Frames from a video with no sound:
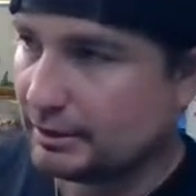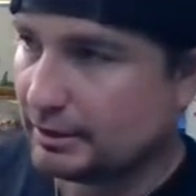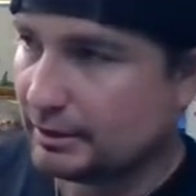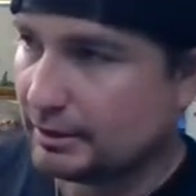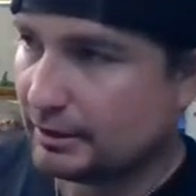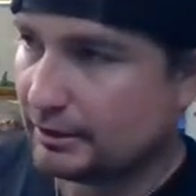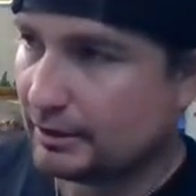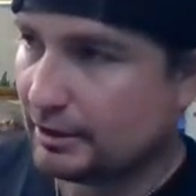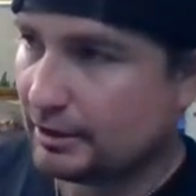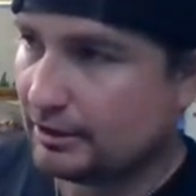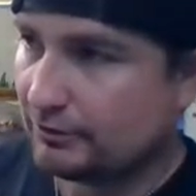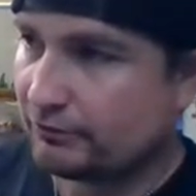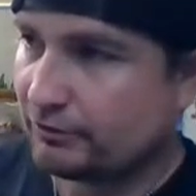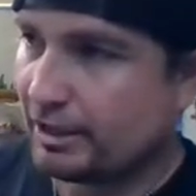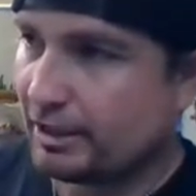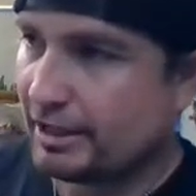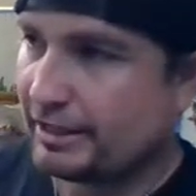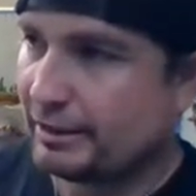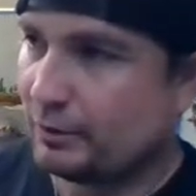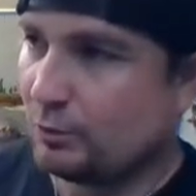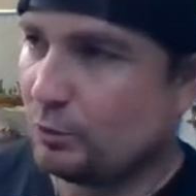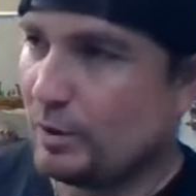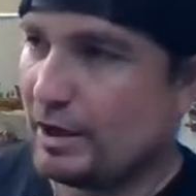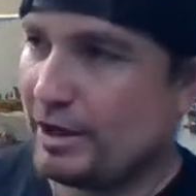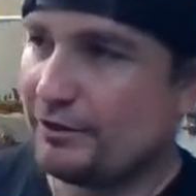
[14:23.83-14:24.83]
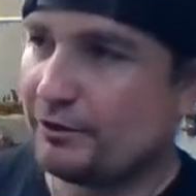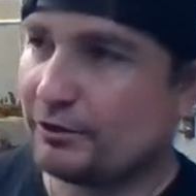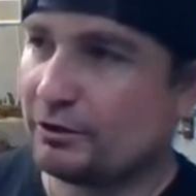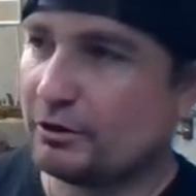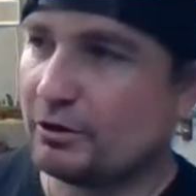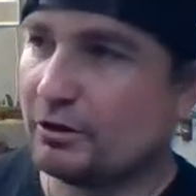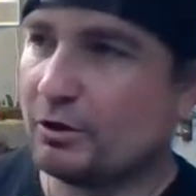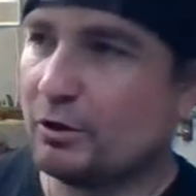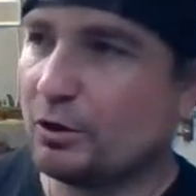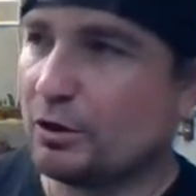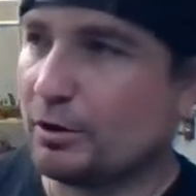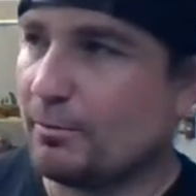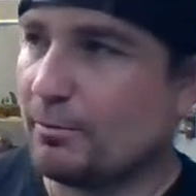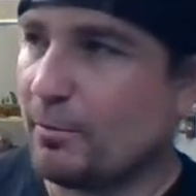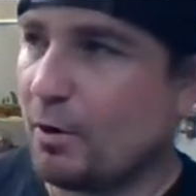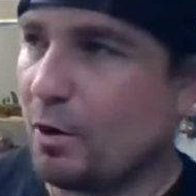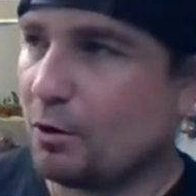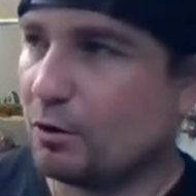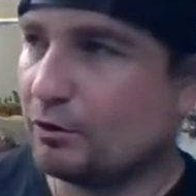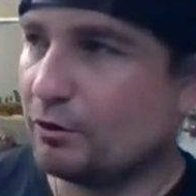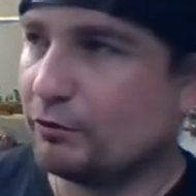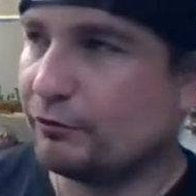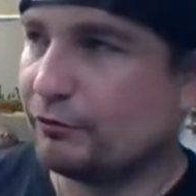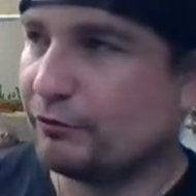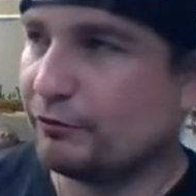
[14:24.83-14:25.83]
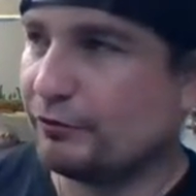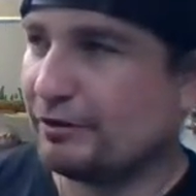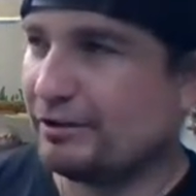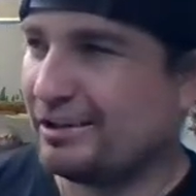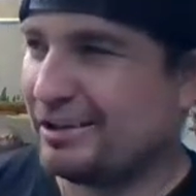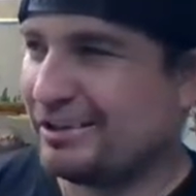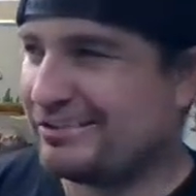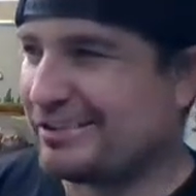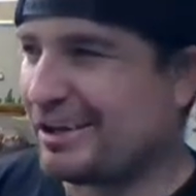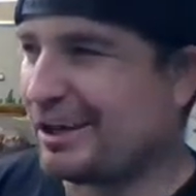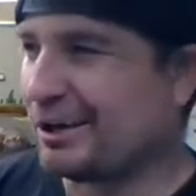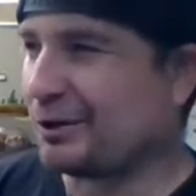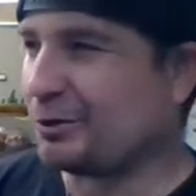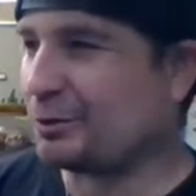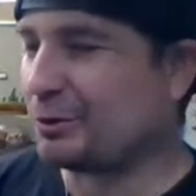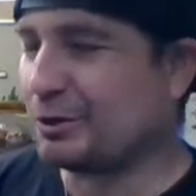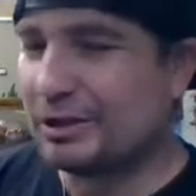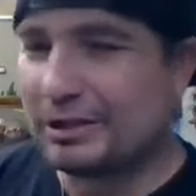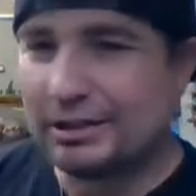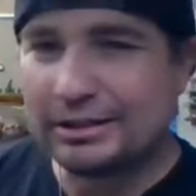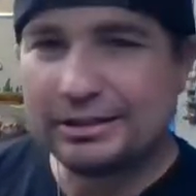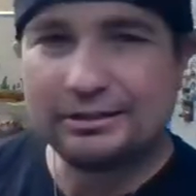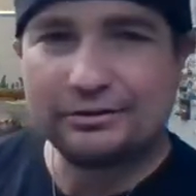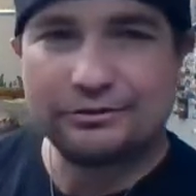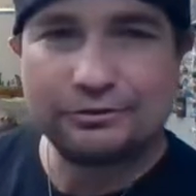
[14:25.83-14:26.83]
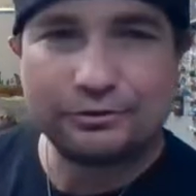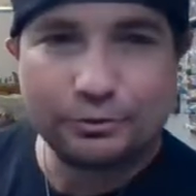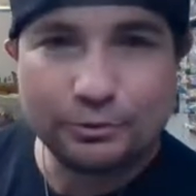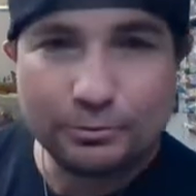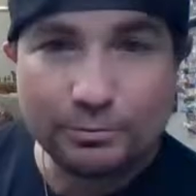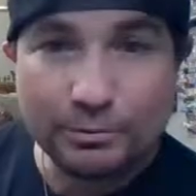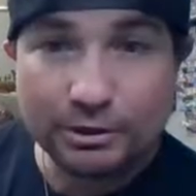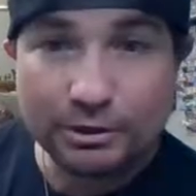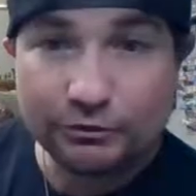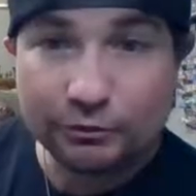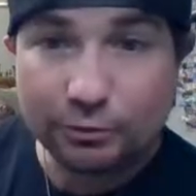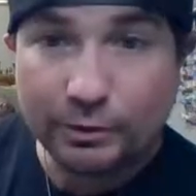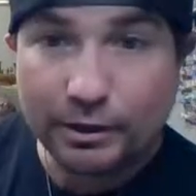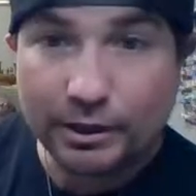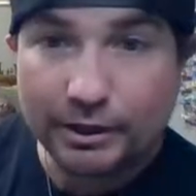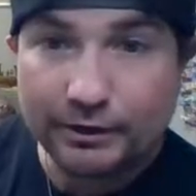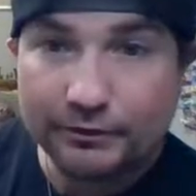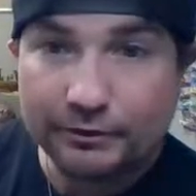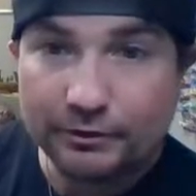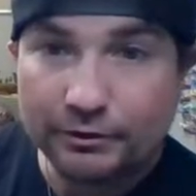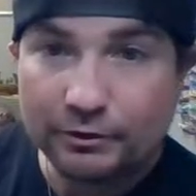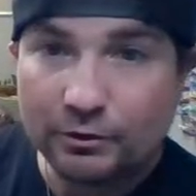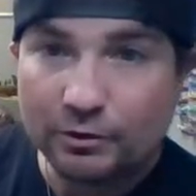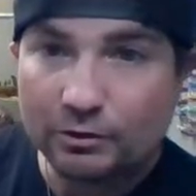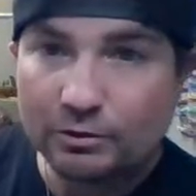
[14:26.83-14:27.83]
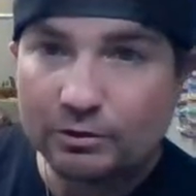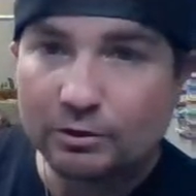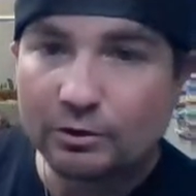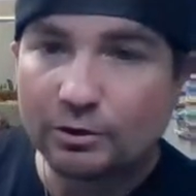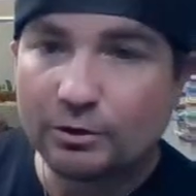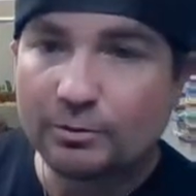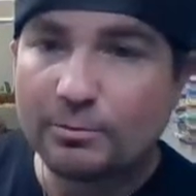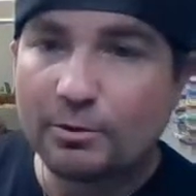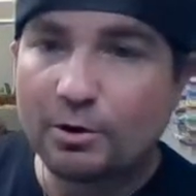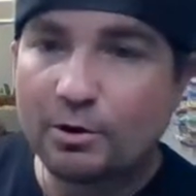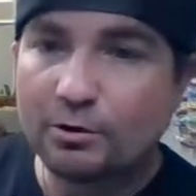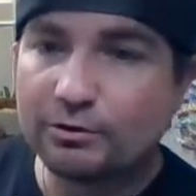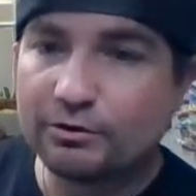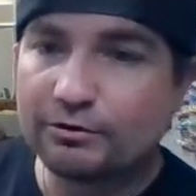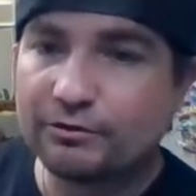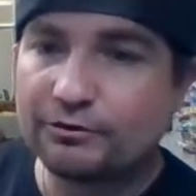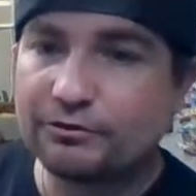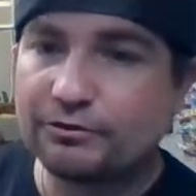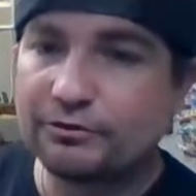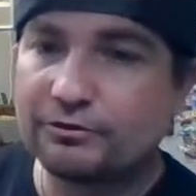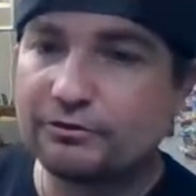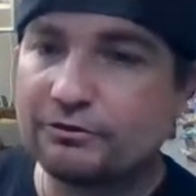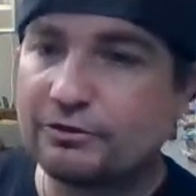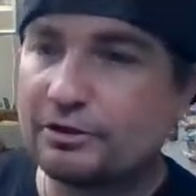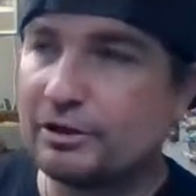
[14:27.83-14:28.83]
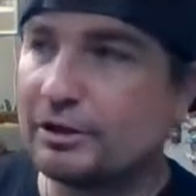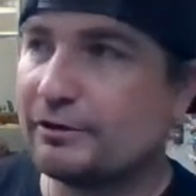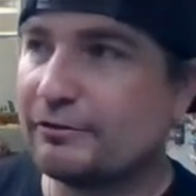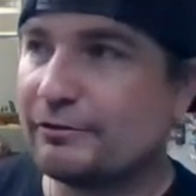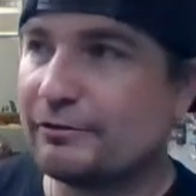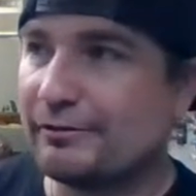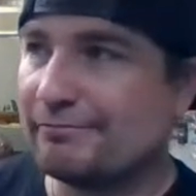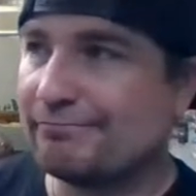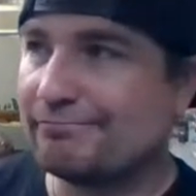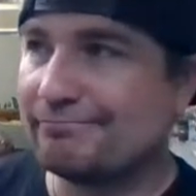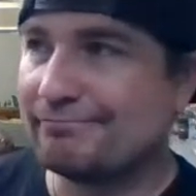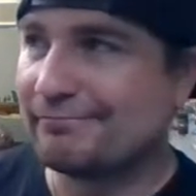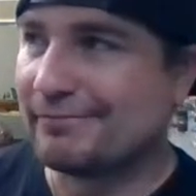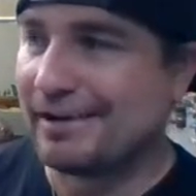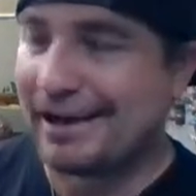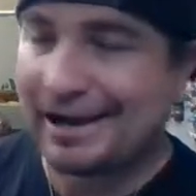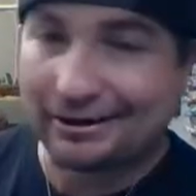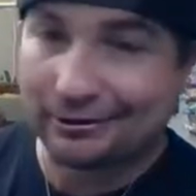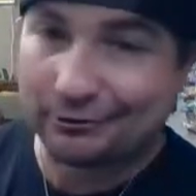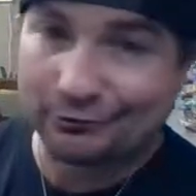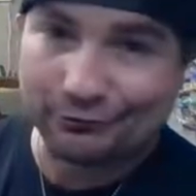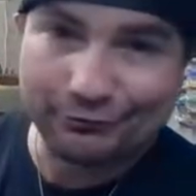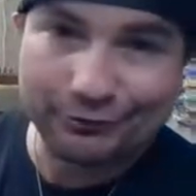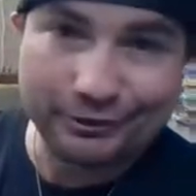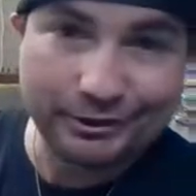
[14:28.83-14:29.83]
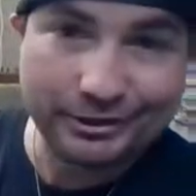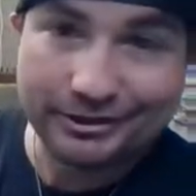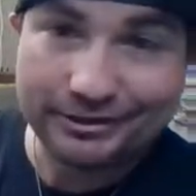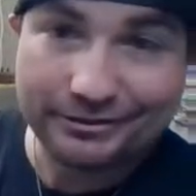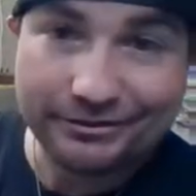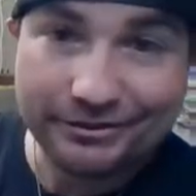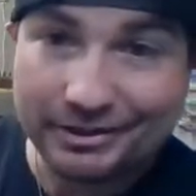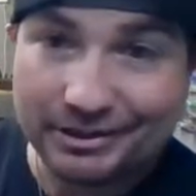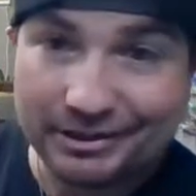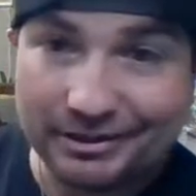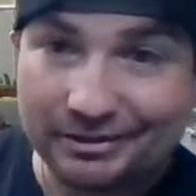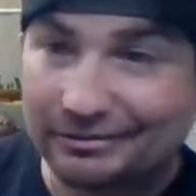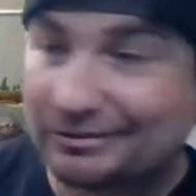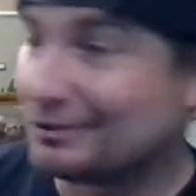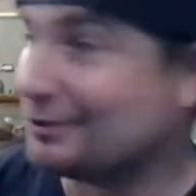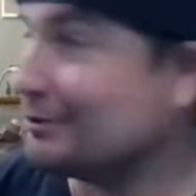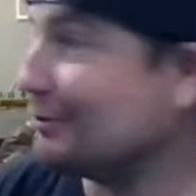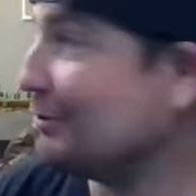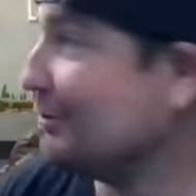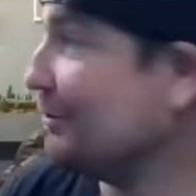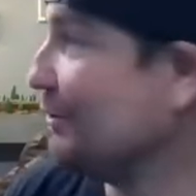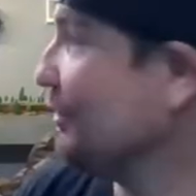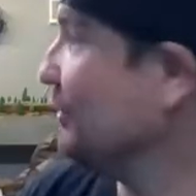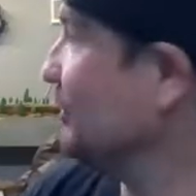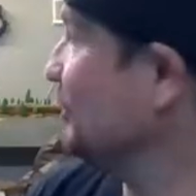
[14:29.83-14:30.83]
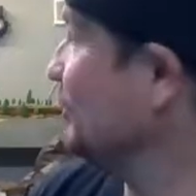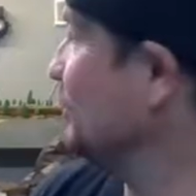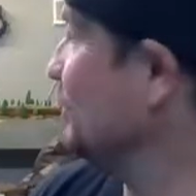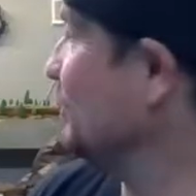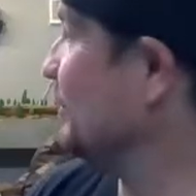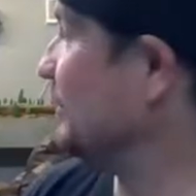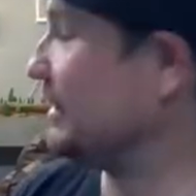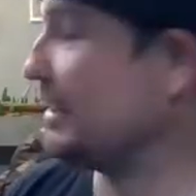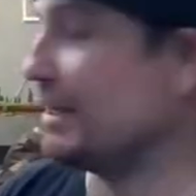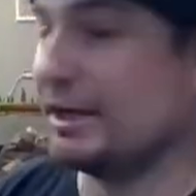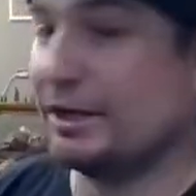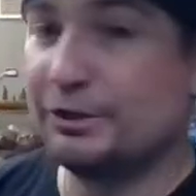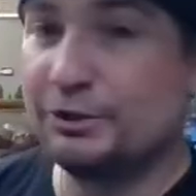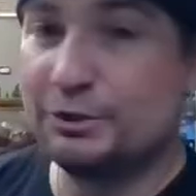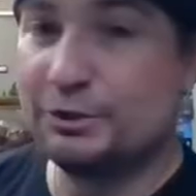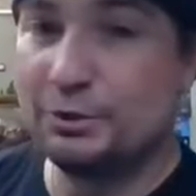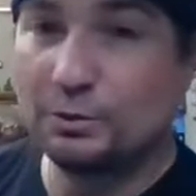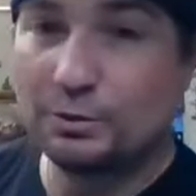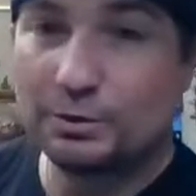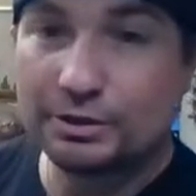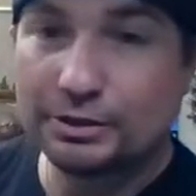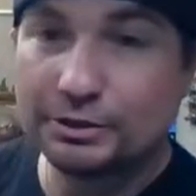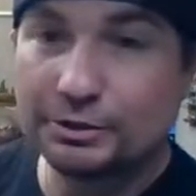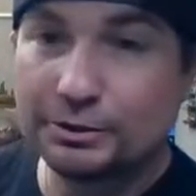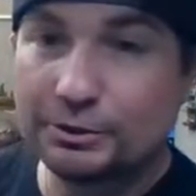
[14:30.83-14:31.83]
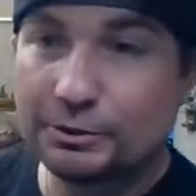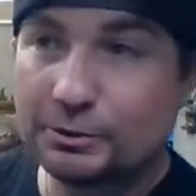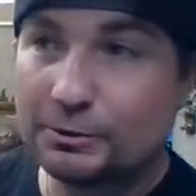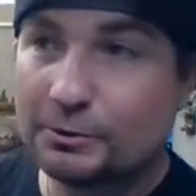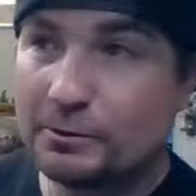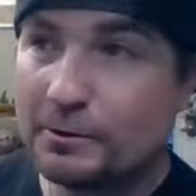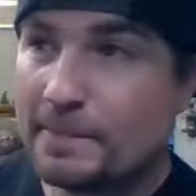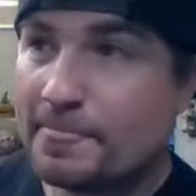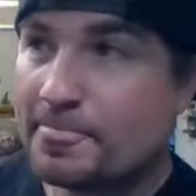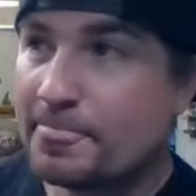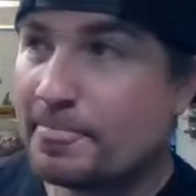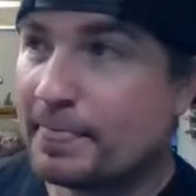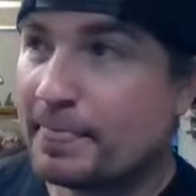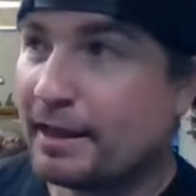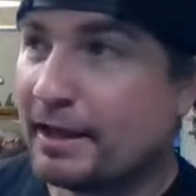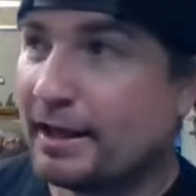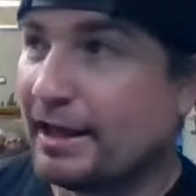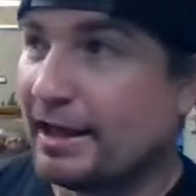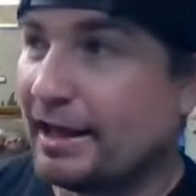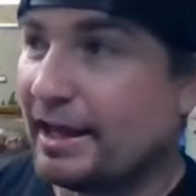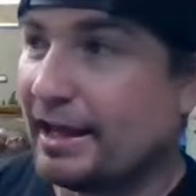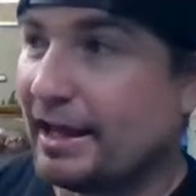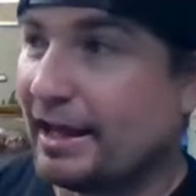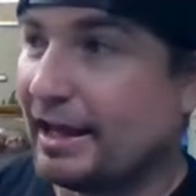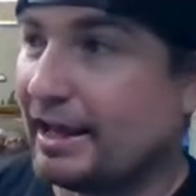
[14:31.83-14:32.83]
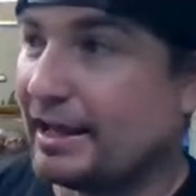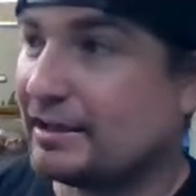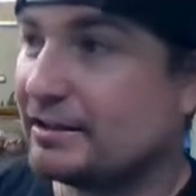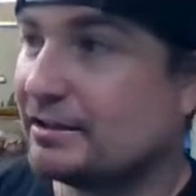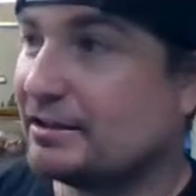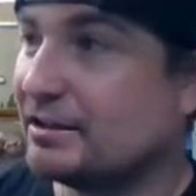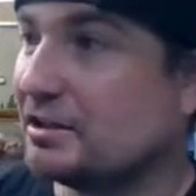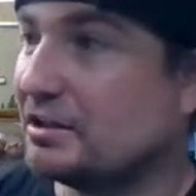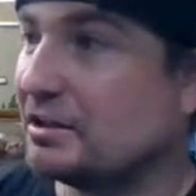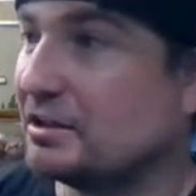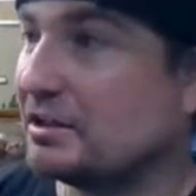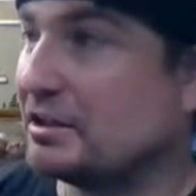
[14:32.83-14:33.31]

It's like weathering a locomotive. Is there really too much weathering on locomotives and stuff? I don't fucking think so. You can do what the hell you want to do, and